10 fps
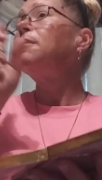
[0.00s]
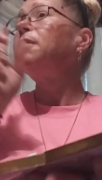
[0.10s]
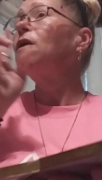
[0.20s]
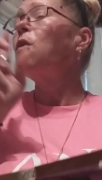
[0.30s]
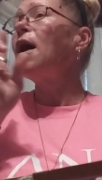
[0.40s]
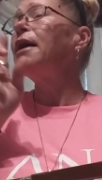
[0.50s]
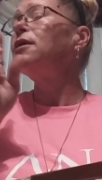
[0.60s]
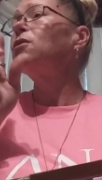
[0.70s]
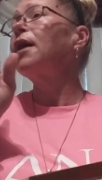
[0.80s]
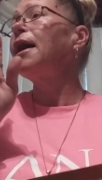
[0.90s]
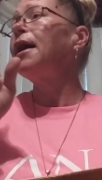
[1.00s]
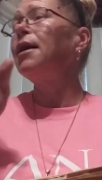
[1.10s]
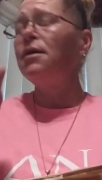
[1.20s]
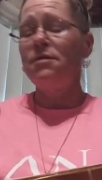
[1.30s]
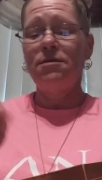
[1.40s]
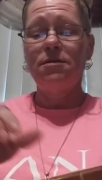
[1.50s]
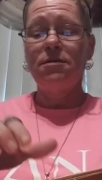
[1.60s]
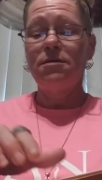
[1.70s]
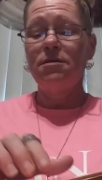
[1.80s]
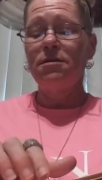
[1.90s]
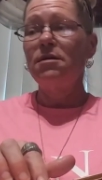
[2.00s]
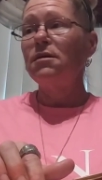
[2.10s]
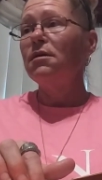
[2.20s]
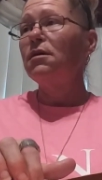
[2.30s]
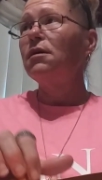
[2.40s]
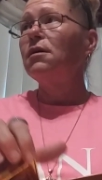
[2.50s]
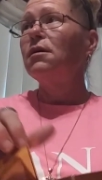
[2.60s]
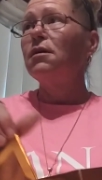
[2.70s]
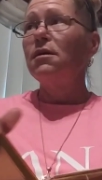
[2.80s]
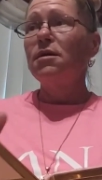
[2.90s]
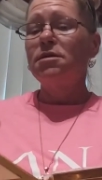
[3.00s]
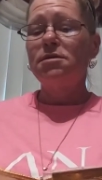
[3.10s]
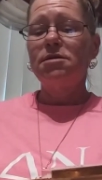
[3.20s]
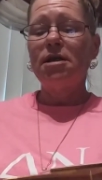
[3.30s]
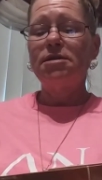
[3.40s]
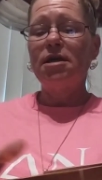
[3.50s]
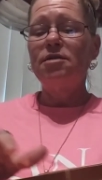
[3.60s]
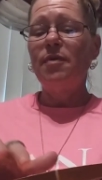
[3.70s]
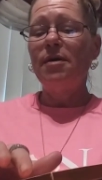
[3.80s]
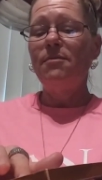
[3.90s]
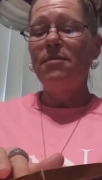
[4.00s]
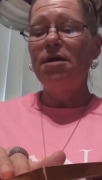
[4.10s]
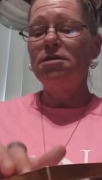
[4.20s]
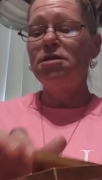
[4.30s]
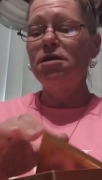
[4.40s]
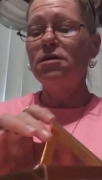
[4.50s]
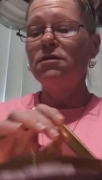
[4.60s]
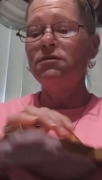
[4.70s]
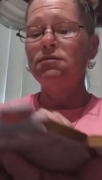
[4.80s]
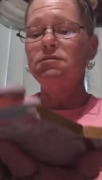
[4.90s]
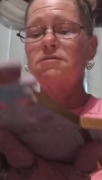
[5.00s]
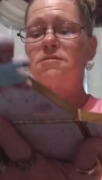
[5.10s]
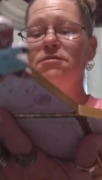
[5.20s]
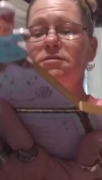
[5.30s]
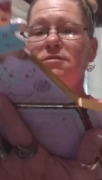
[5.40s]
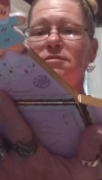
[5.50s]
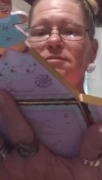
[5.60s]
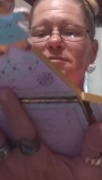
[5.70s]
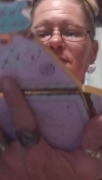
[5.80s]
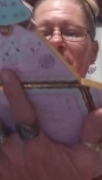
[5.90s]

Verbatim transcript: to be quiet, okay? Tata's being bad at me. Tata's being mean to you? Mm-hmm.